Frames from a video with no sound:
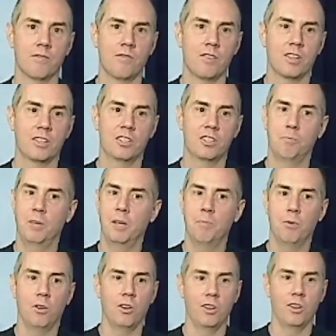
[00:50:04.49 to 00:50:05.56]
because
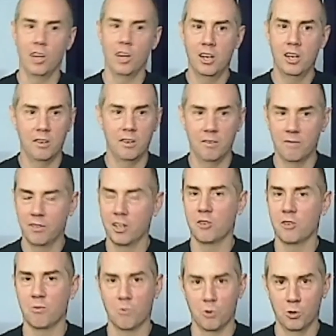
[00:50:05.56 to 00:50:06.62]
people love their
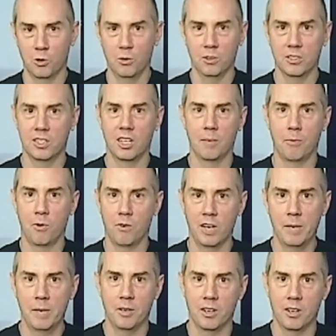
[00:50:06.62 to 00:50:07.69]
rules and their
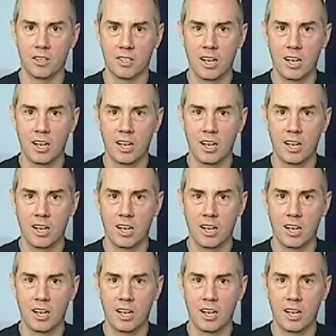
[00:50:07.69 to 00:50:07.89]
parameters.